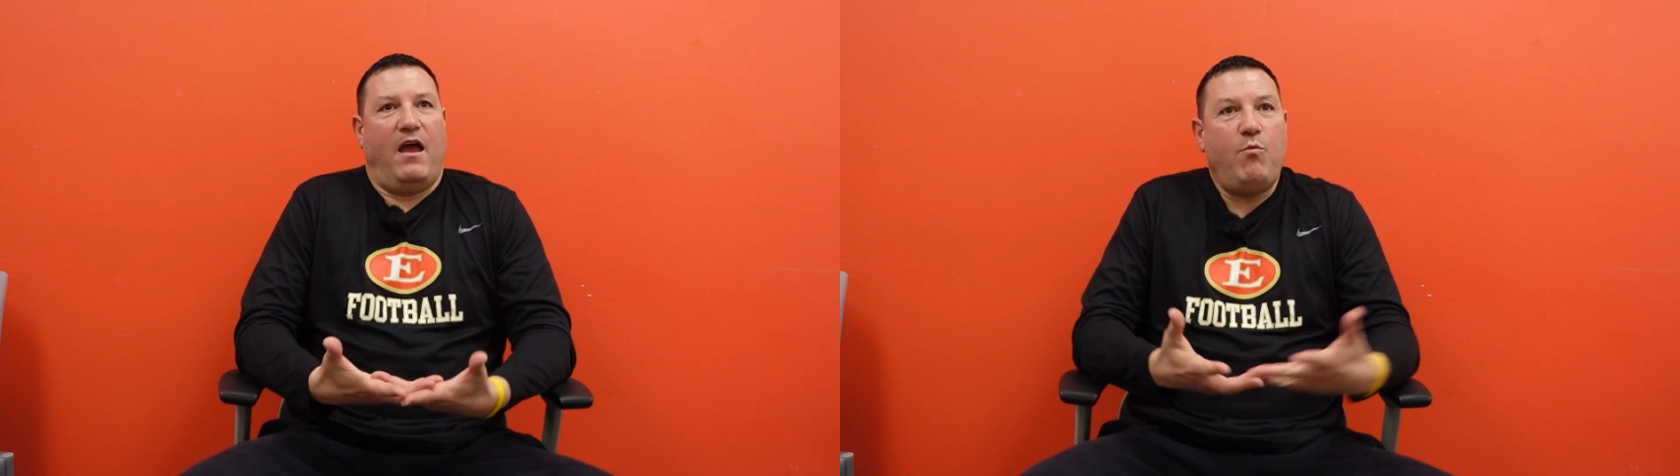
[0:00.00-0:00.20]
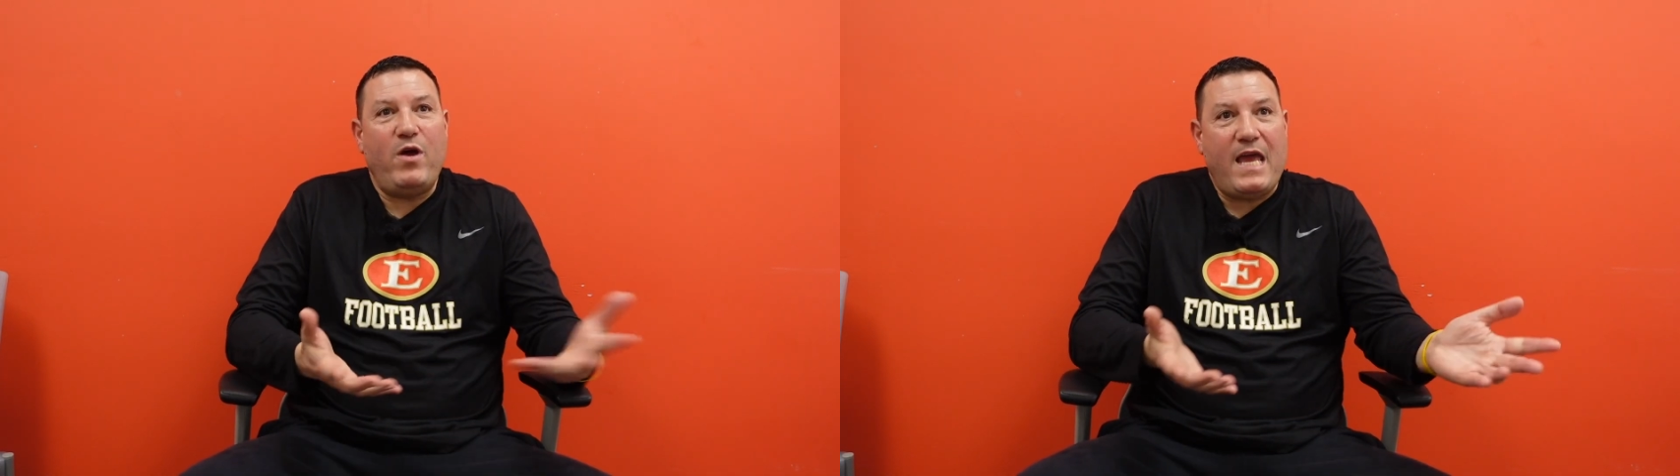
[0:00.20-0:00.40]

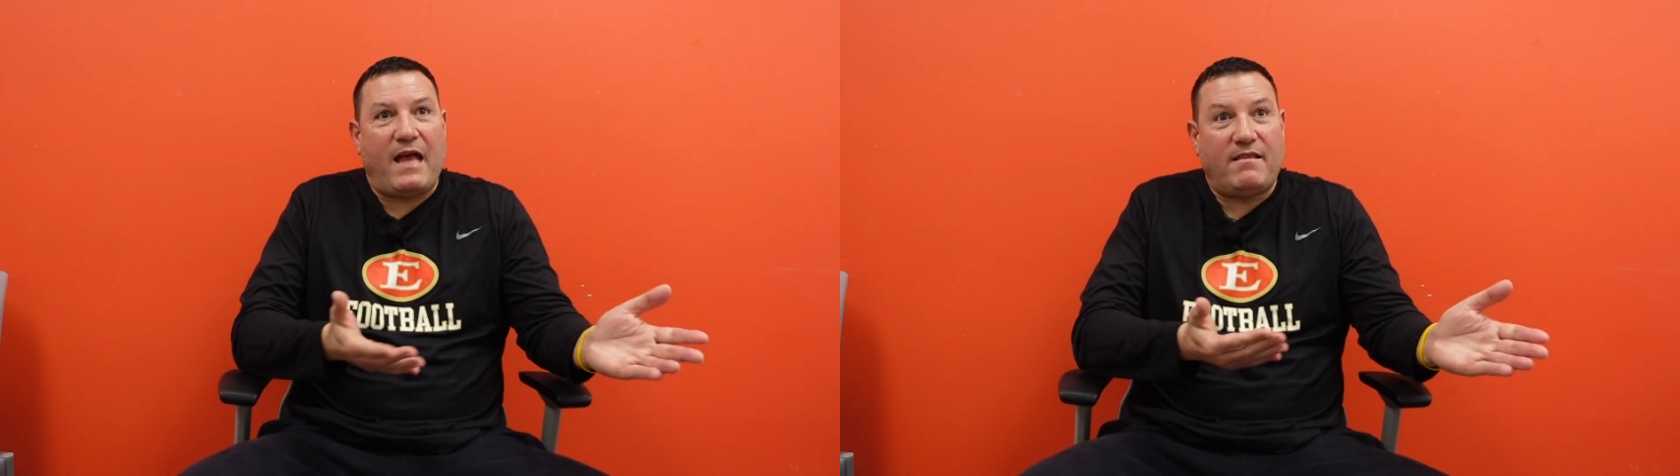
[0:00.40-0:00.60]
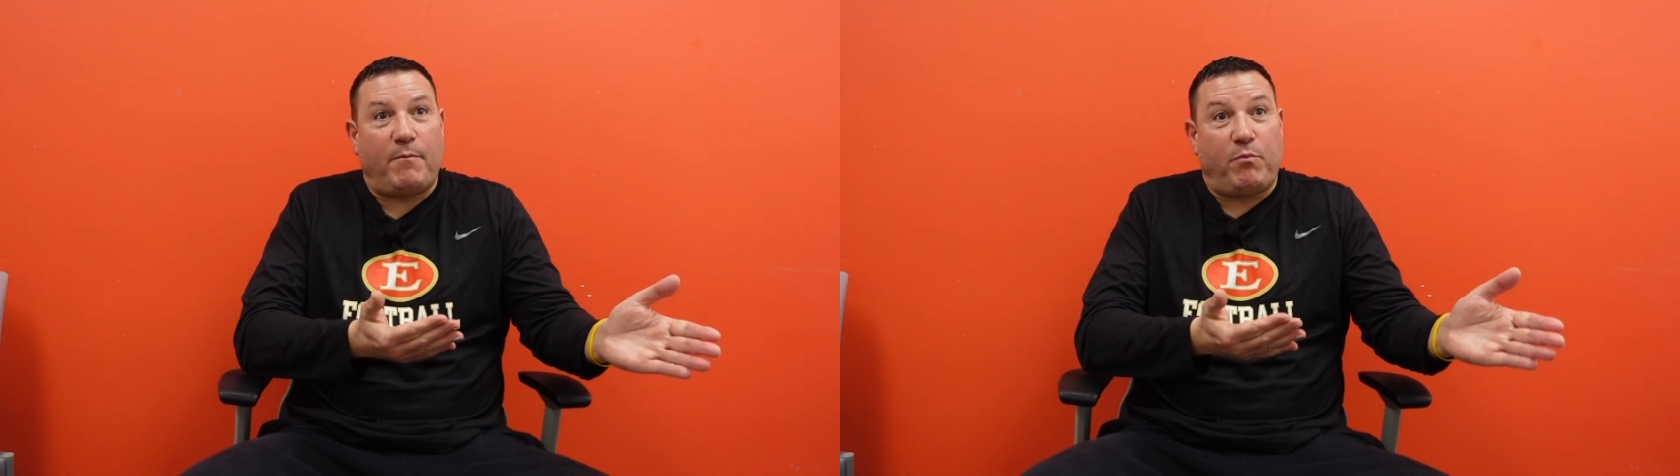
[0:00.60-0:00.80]
And we
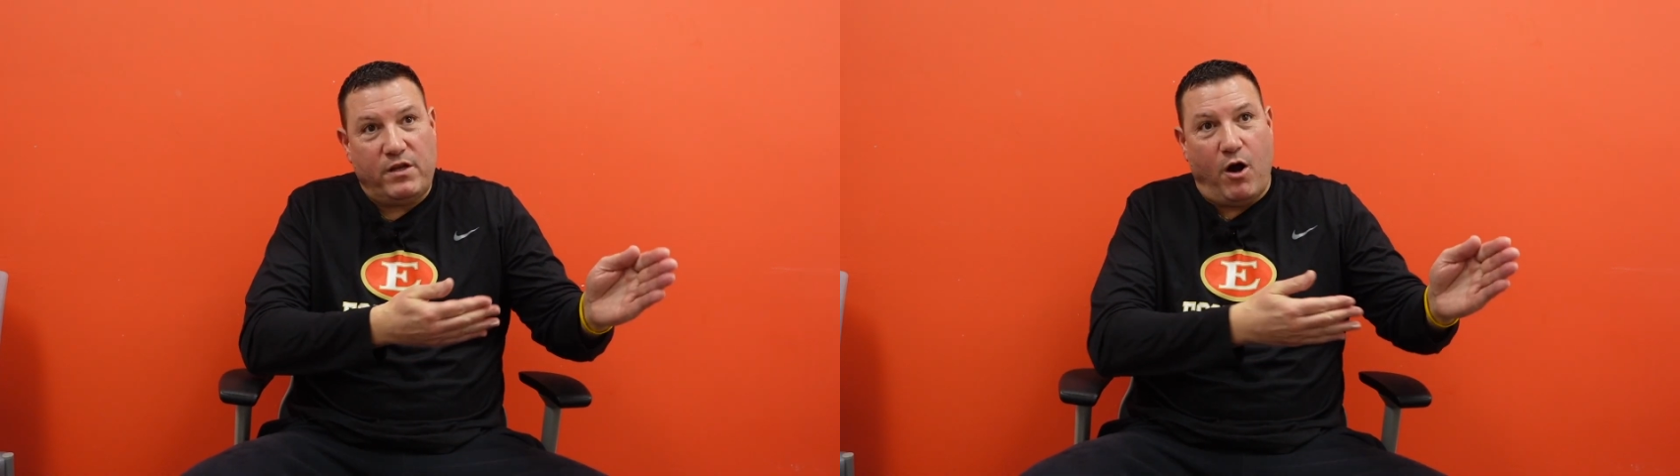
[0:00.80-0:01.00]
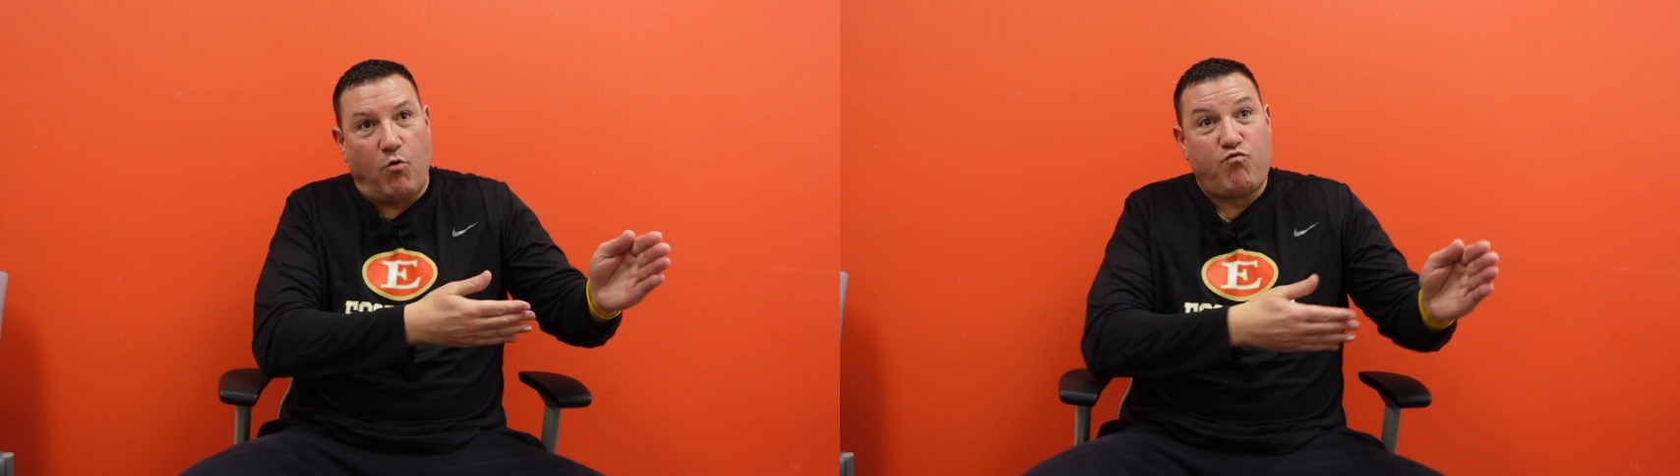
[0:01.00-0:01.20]
end up,
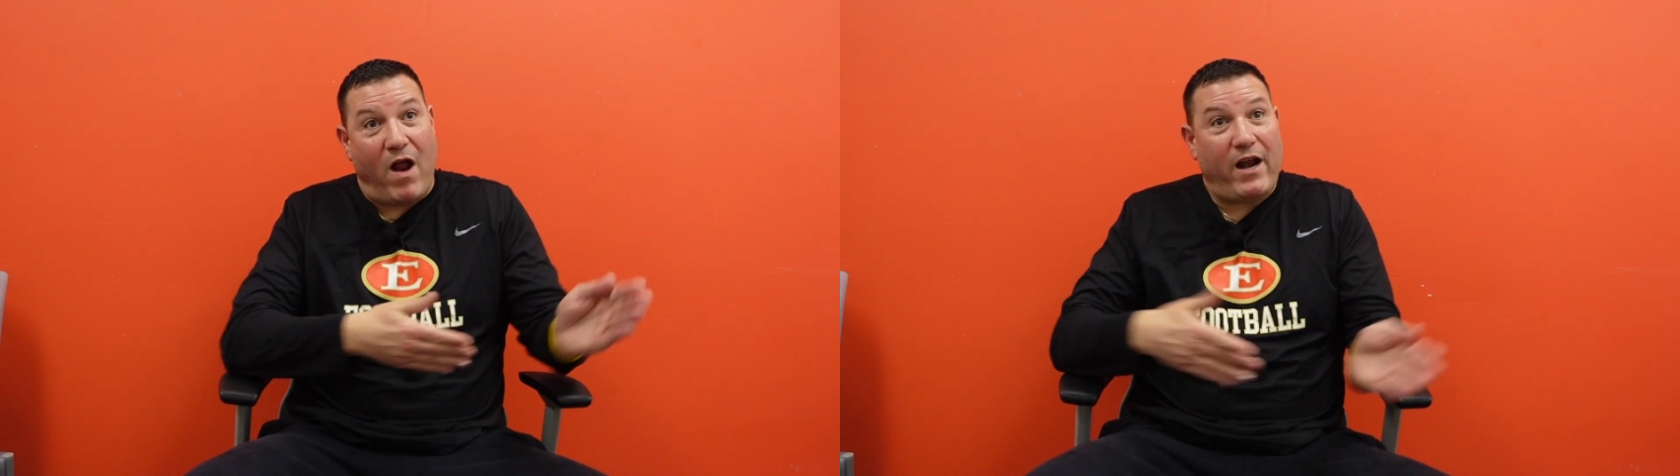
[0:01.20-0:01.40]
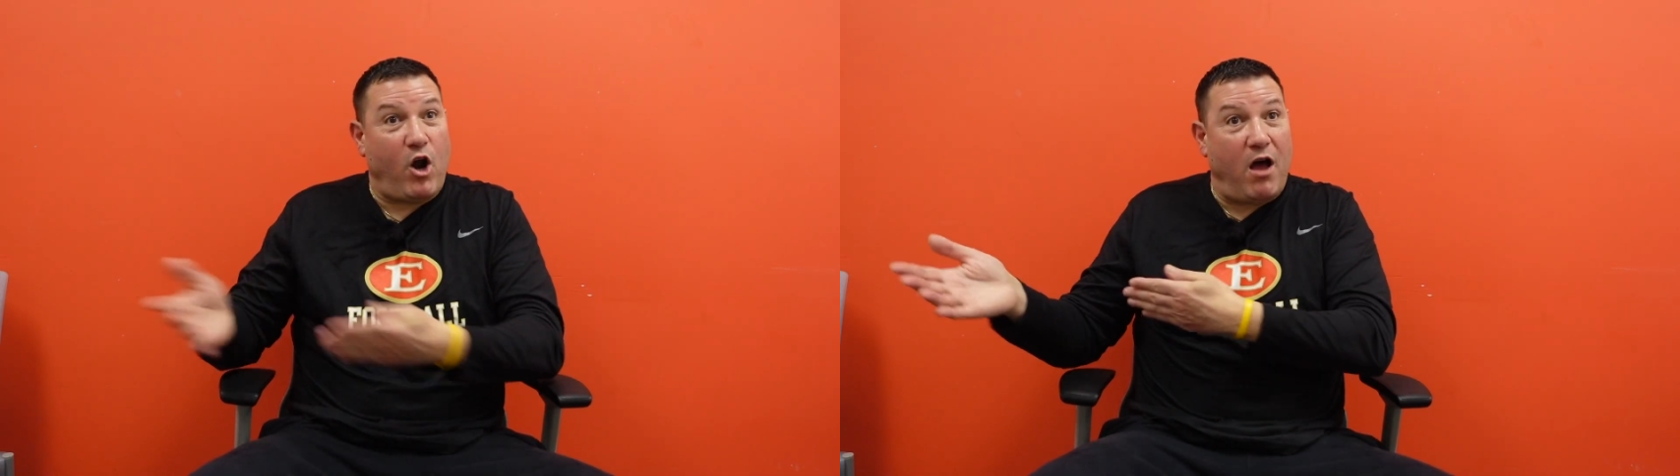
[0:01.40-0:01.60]

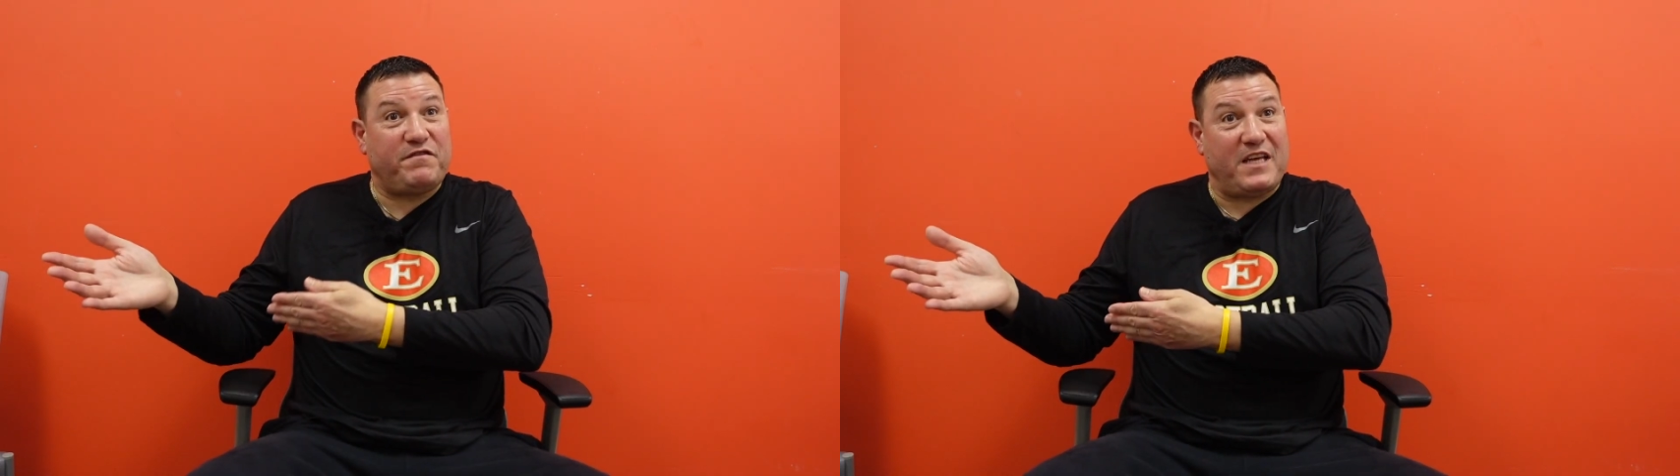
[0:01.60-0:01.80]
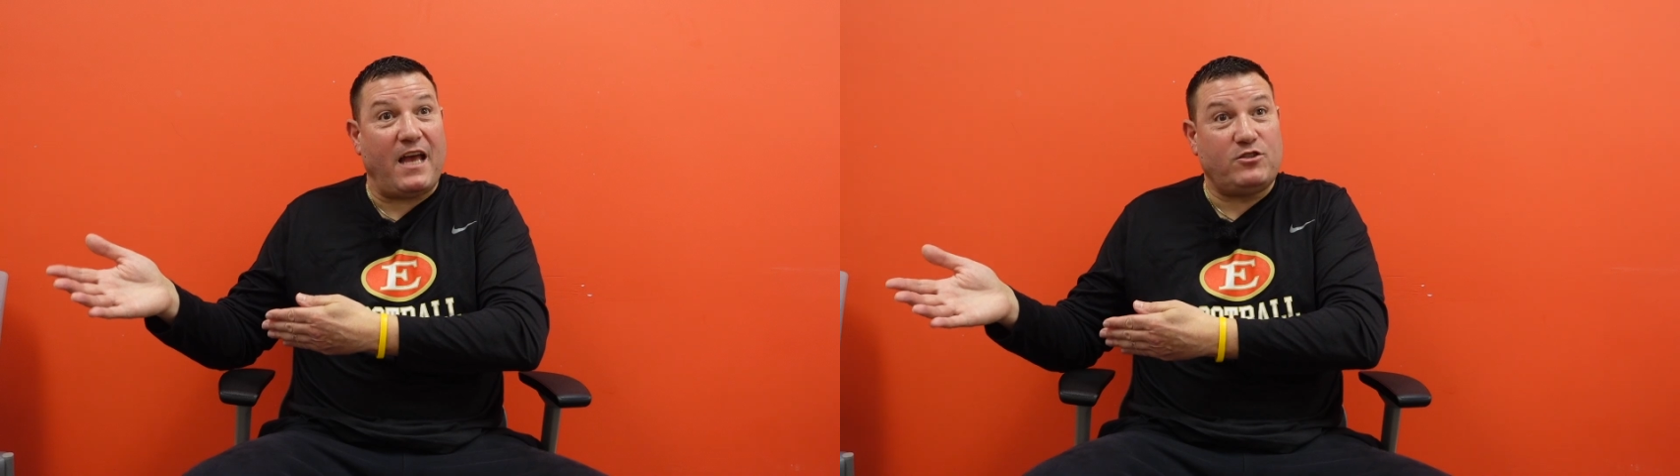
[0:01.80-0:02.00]
running
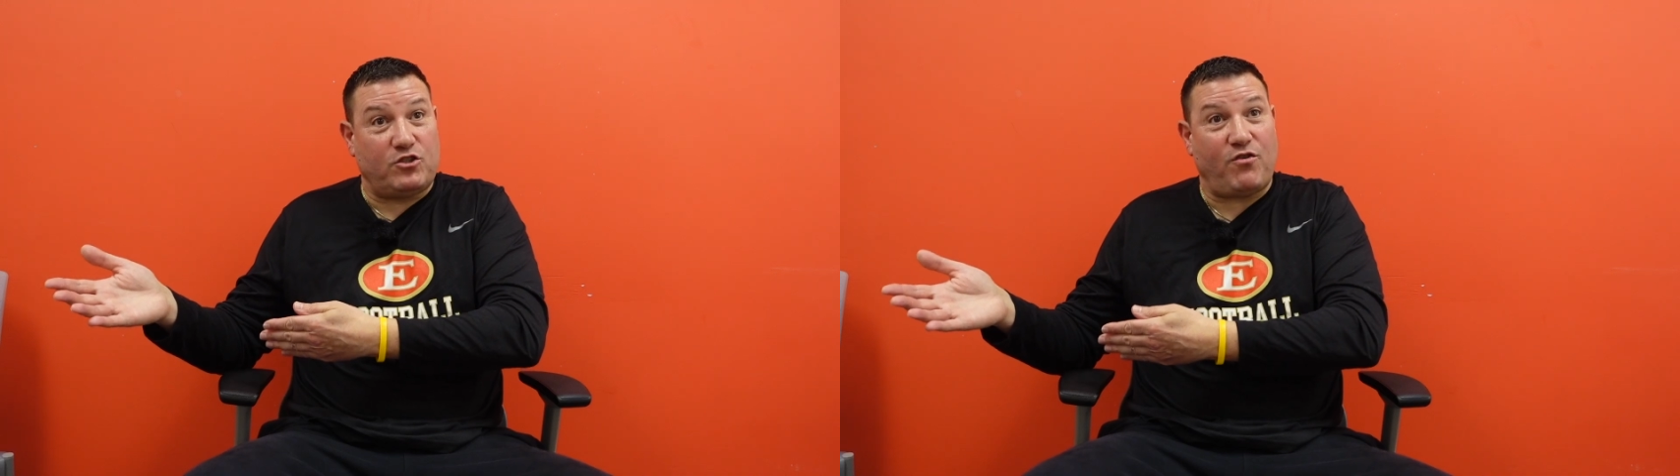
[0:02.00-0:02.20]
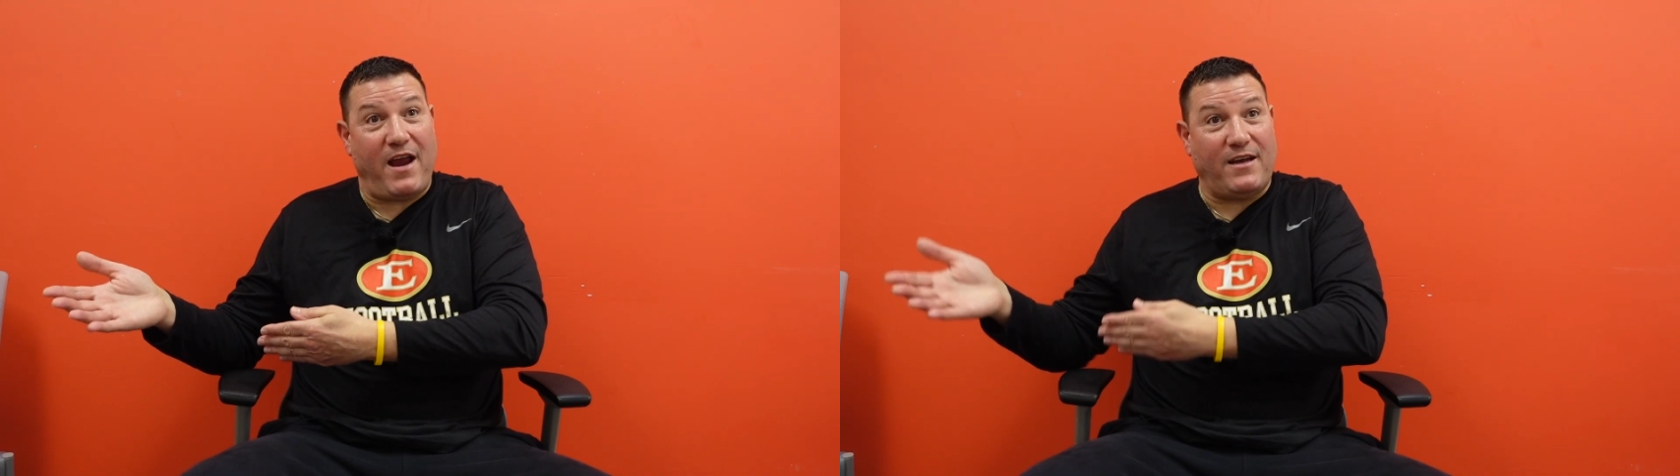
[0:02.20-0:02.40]
off 10
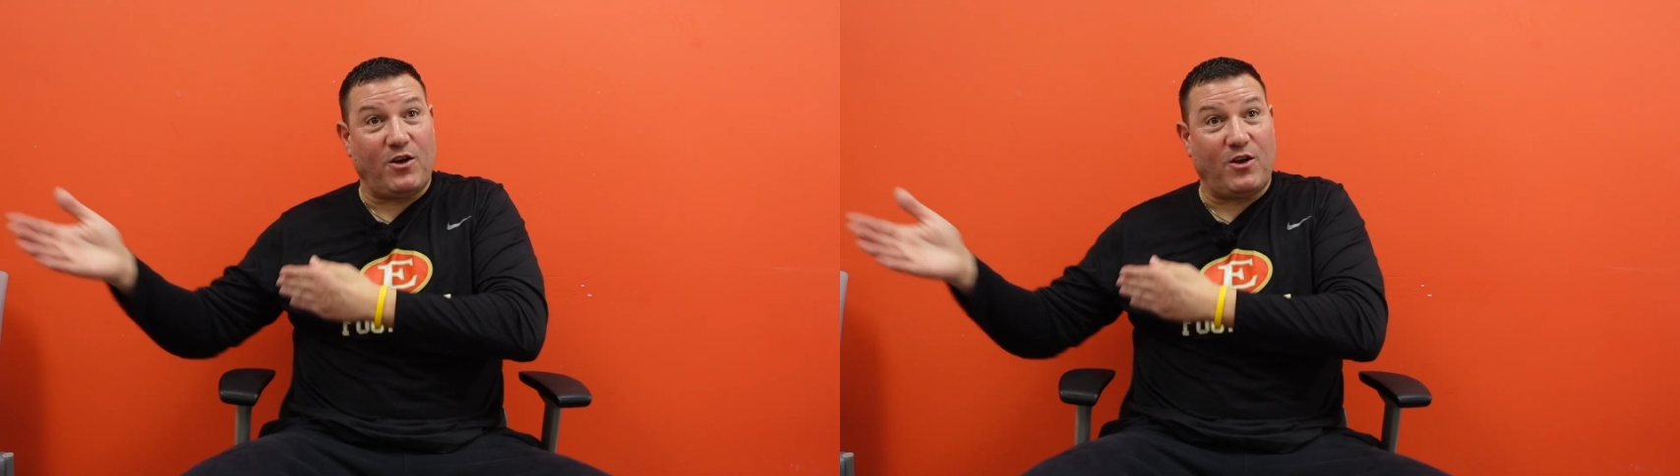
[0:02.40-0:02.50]
straight